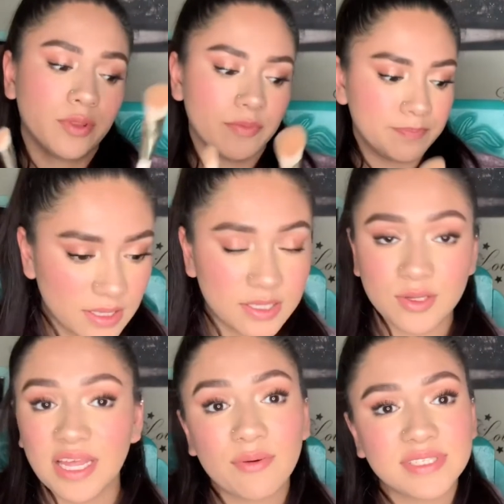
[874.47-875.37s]
So that
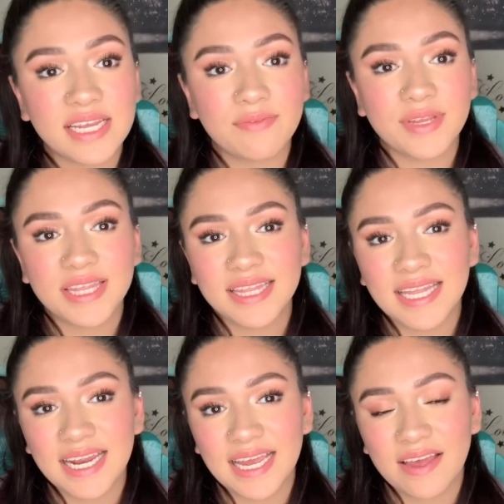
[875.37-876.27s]
was everything that I
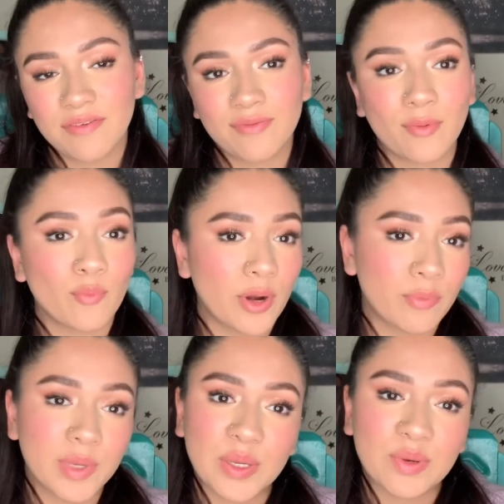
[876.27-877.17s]
have from Rare
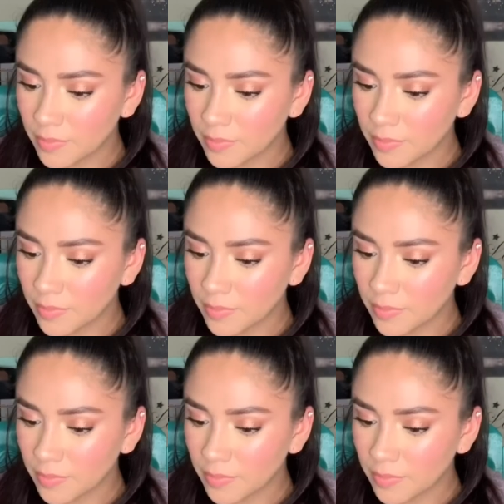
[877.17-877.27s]
Beauty.